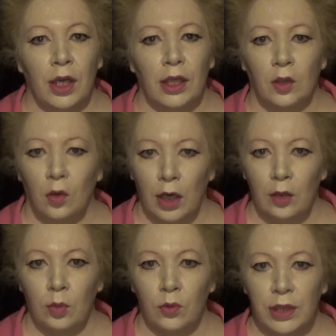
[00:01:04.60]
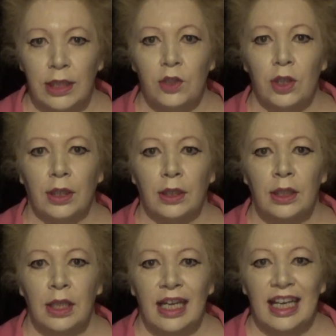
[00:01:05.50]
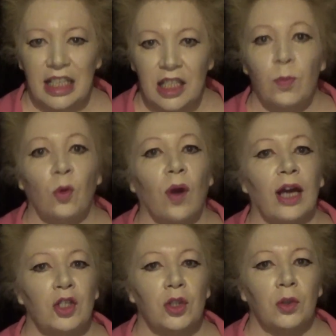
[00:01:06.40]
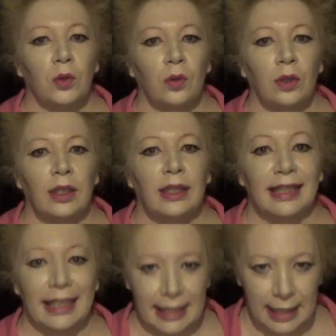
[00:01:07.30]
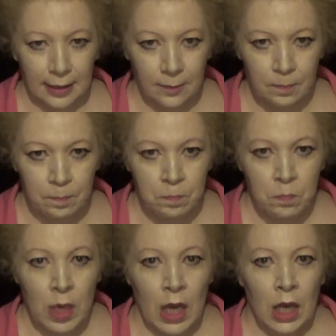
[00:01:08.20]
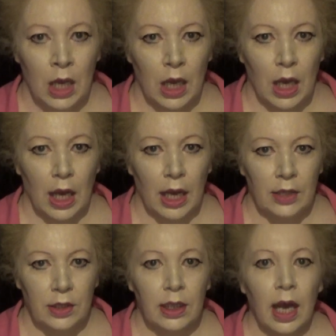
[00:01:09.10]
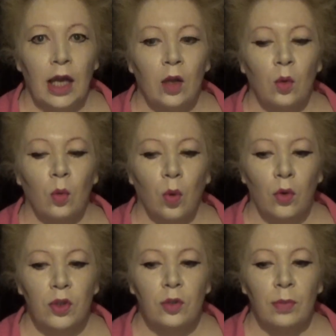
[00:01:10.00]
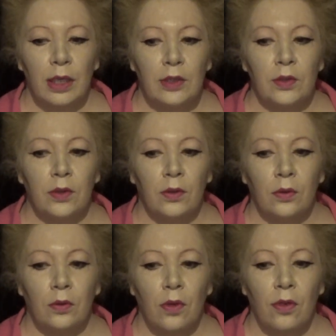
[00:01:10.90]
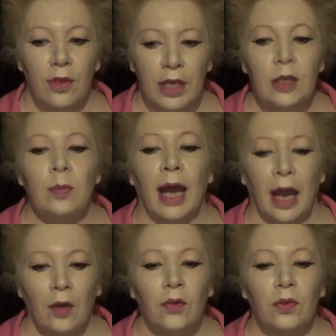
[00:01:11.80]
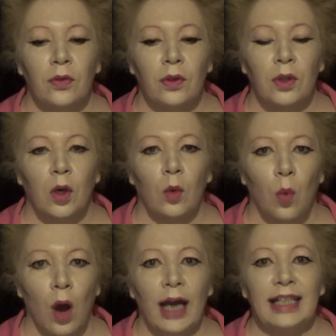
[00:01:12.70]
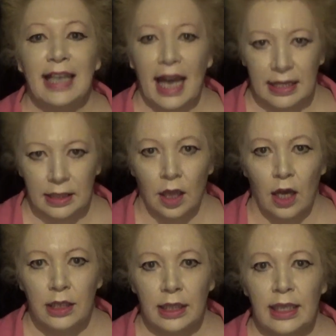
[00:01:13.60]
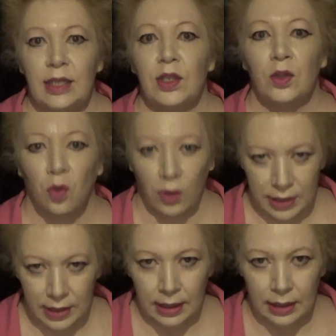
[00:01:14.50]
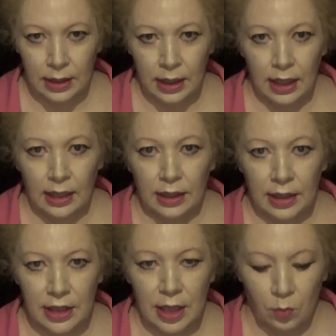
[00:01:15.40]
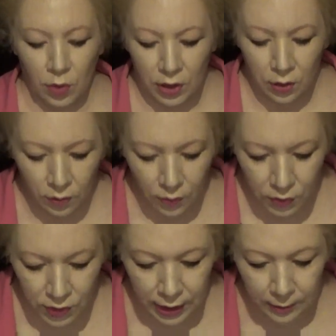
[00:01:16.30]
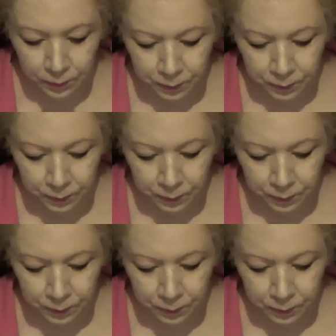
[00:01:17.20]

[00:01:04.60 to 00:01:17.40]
incredible teacher inspirational leader. And Gail wanted me to think about why gaslighting is increasing in the contemporary university.